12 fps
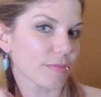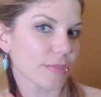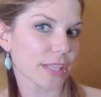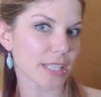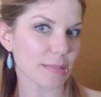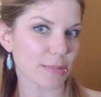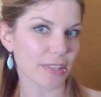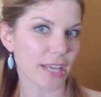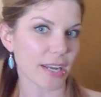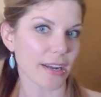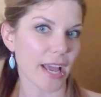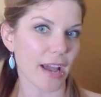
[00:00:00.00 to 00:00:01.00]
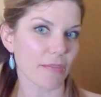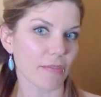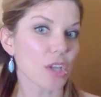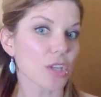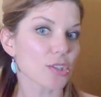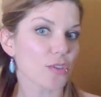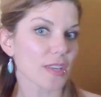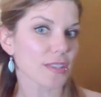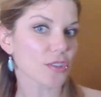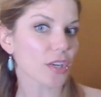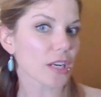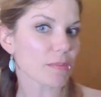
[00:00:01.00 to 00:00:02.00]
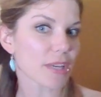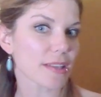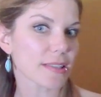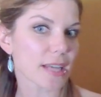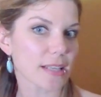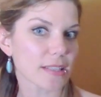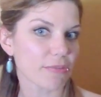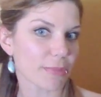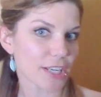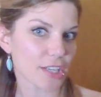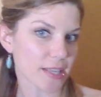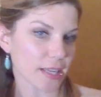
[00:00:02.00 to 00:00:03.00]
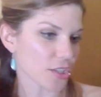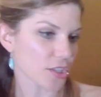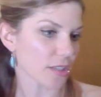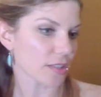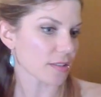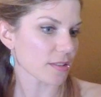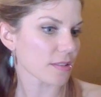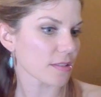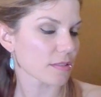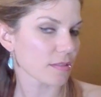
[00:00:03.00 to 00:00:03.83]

And split that in half. So these are going to be the size of my sections.